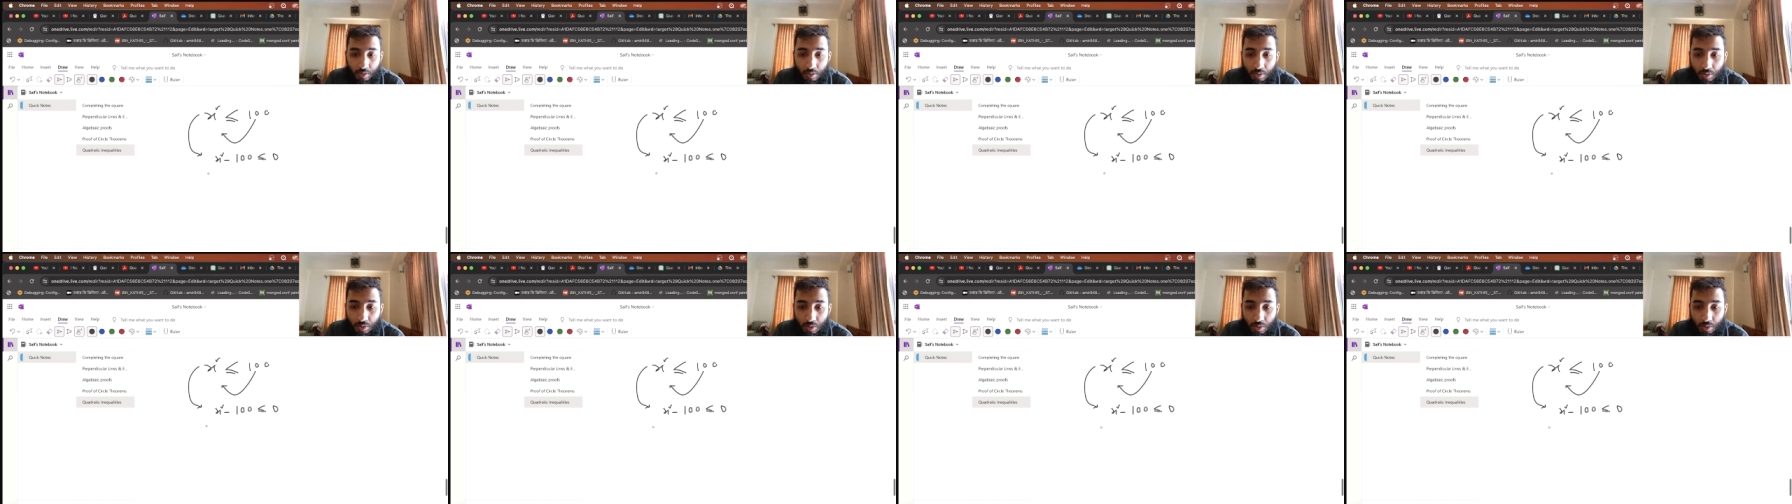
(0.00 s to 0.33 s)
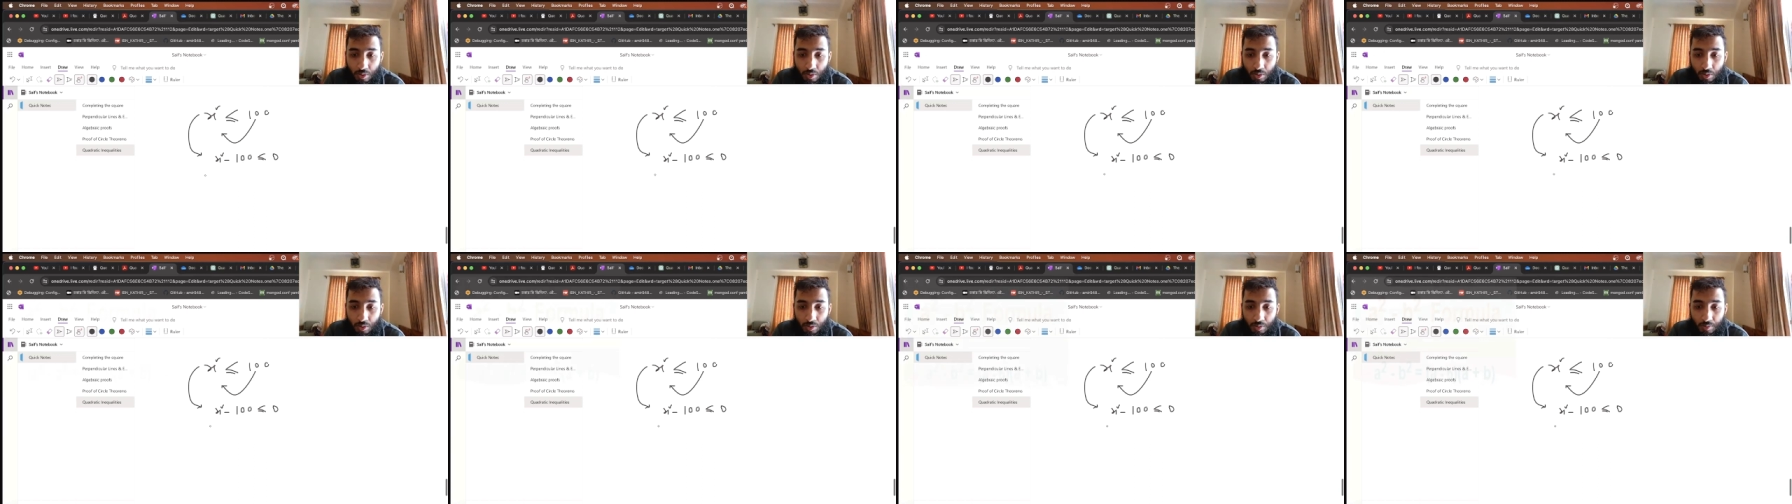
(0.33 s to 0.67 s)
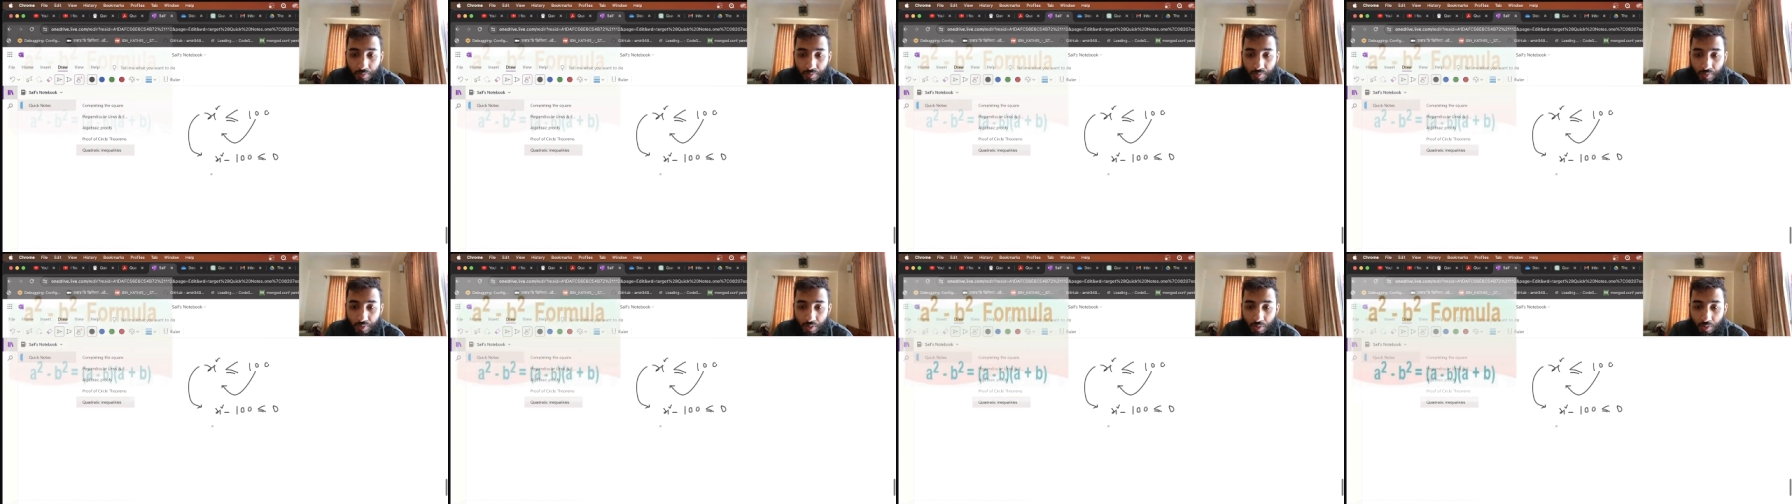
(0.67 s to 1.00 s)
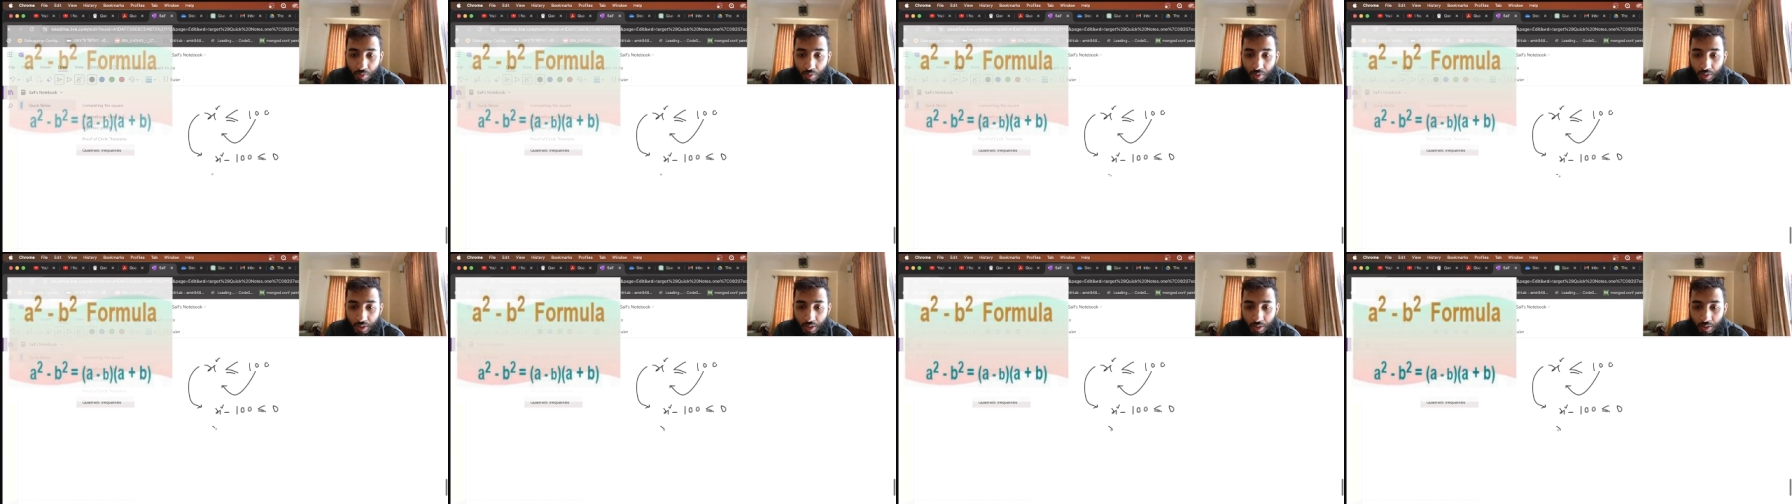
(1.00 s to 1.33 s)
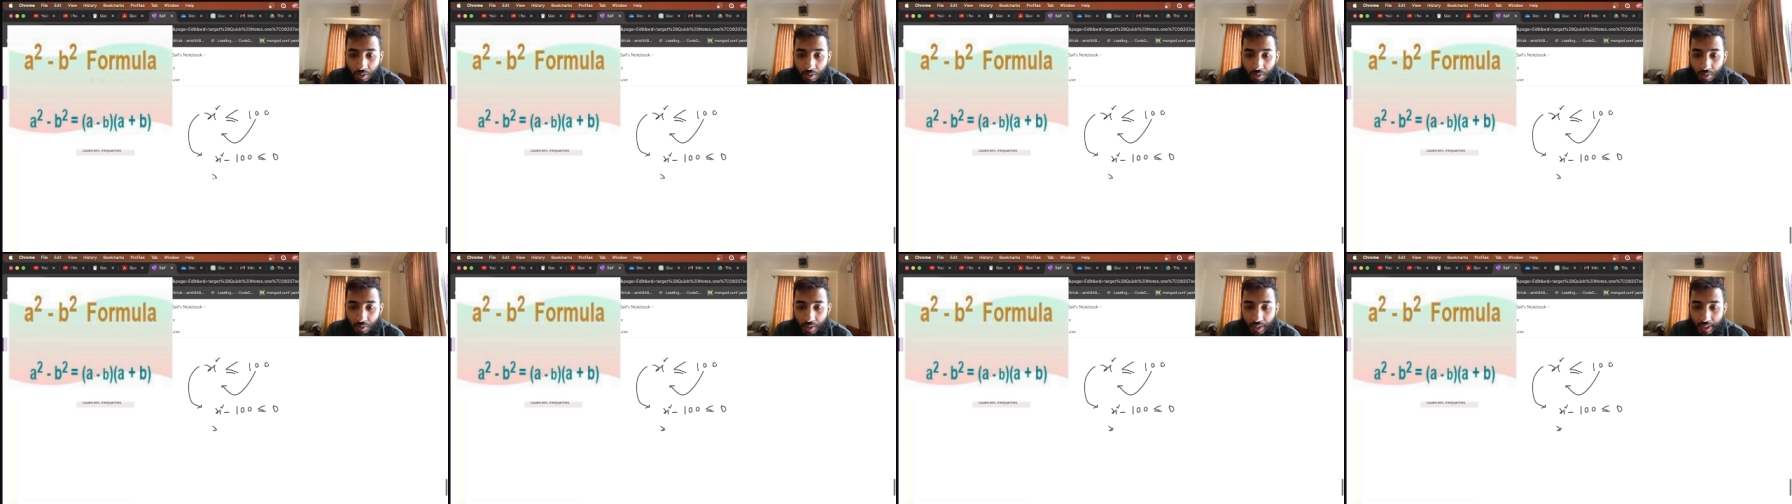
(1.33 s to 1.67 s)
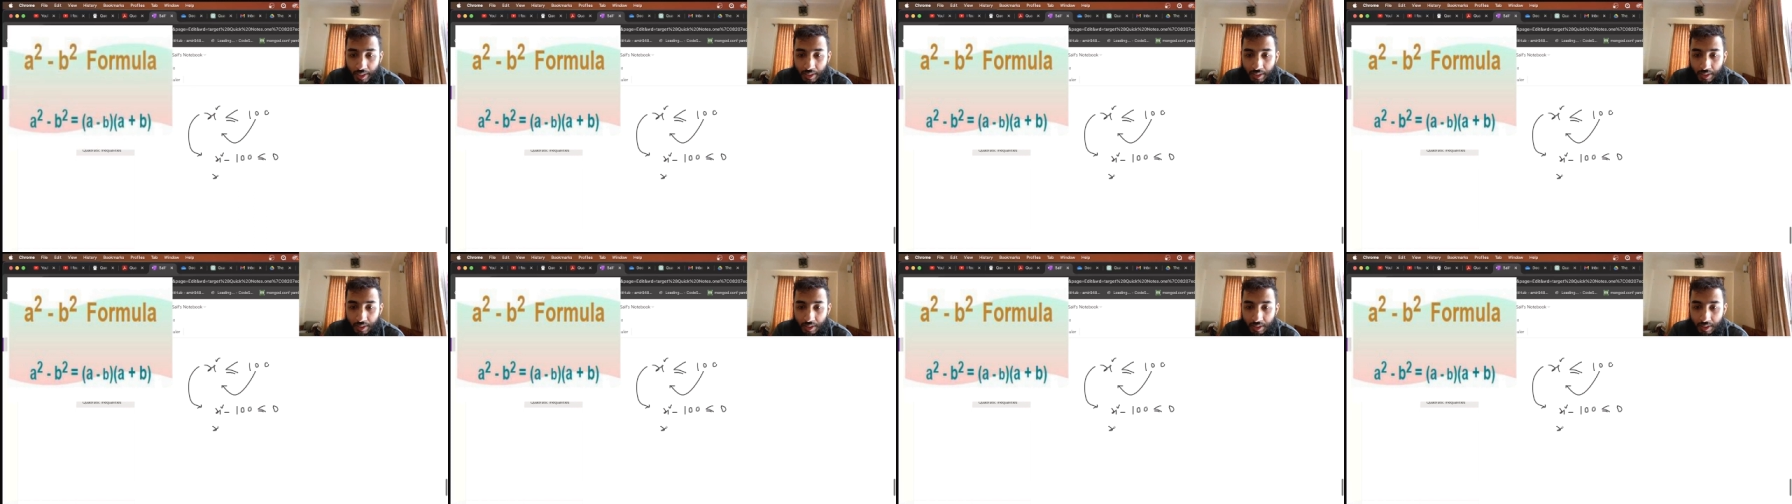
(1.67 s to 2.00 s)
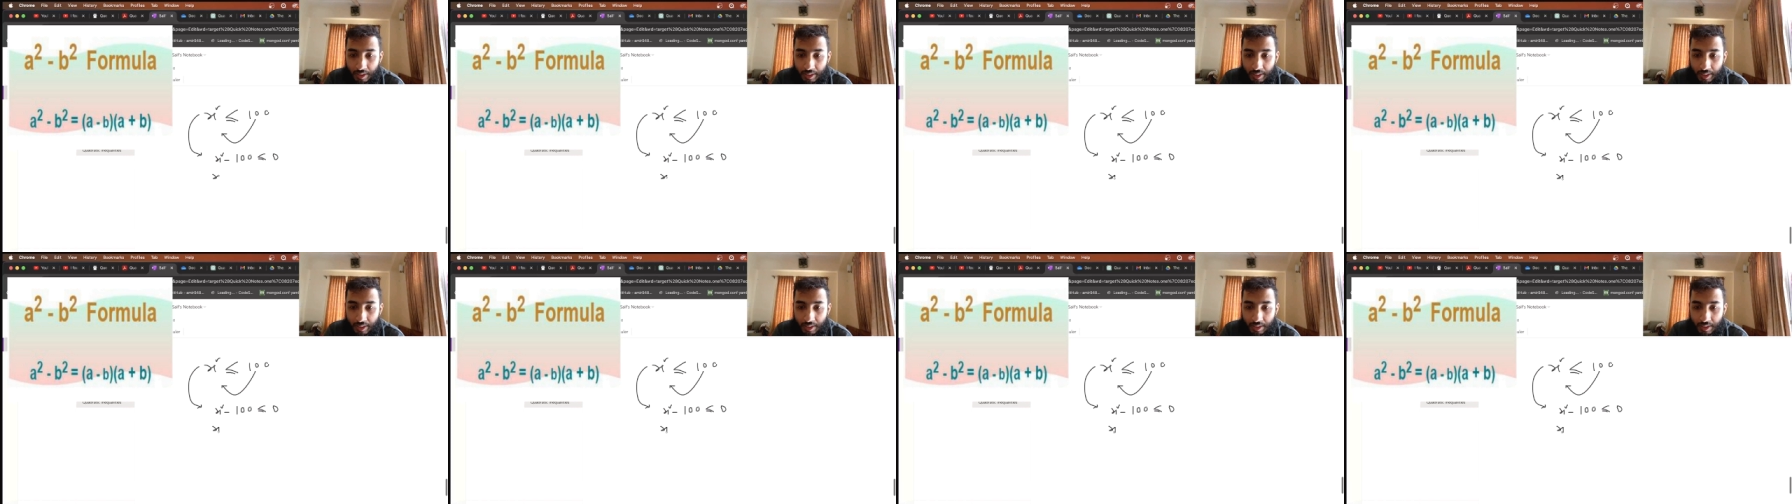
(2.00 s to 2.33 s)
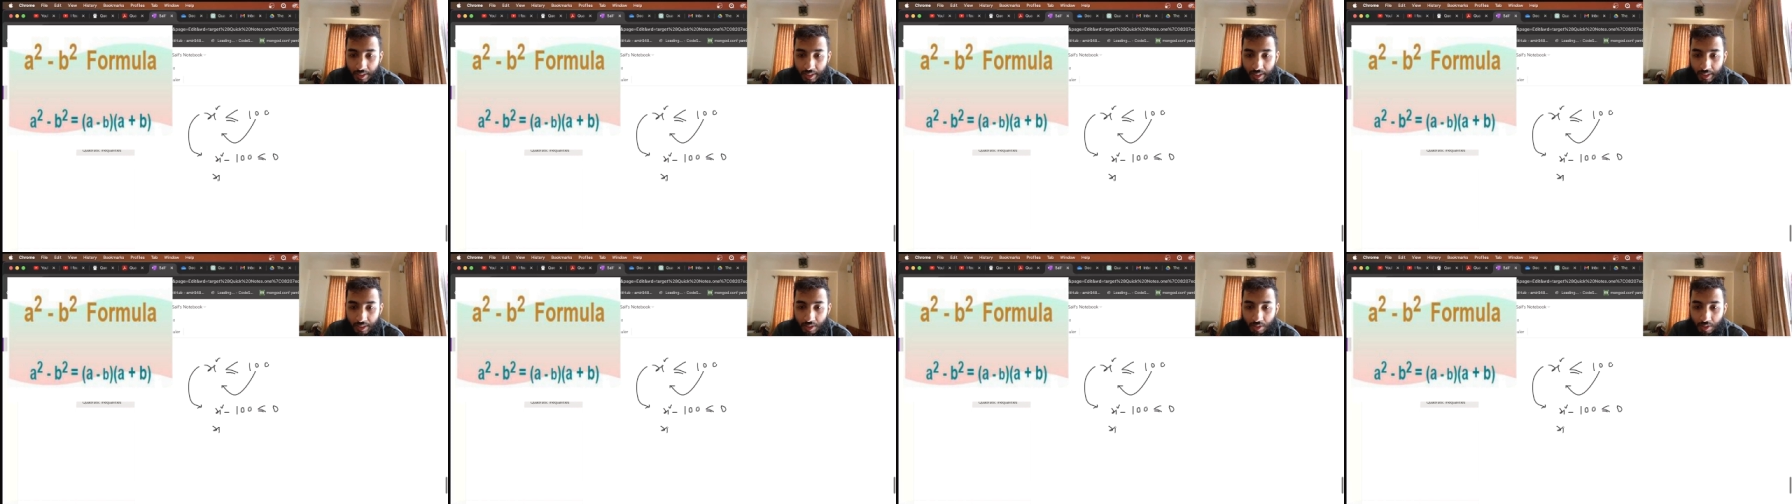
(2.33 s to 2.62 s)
So we can also write this as